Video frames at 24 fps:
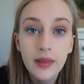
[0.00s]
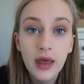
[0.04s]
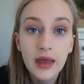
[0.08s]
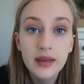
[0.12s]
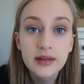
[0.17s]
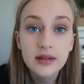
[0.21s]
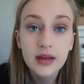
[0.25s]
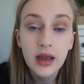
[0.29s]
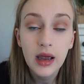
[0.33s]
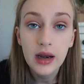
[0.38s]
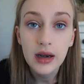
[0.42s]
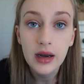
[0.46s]

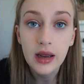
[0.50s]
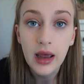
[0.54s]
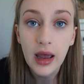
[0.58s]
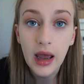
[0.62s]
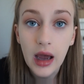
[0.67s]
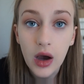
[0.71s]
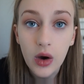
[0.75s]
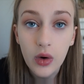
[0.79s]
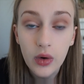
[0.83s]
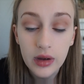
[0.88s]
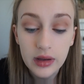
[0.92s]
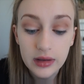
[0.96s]
that's kind of
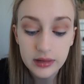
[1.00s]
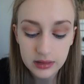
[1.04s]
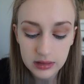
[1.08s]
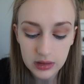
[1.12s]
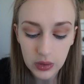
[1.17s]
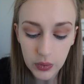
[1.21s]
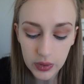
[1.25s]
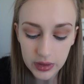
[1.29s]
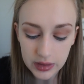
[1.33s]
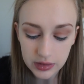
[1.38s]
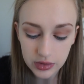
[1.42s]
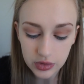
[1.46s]
how it's
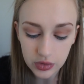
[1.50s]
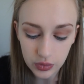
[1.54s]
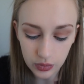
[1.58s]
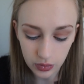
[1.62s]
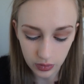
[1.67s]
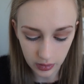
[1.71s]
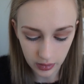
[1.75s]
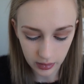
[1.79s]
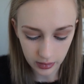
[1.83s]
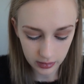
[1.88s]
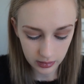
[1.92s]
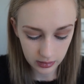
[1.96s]
going to
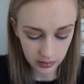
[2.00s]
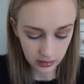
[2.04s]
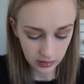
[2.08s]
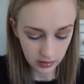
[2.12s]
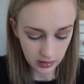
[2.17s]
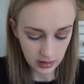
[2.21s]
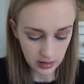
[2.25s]
look.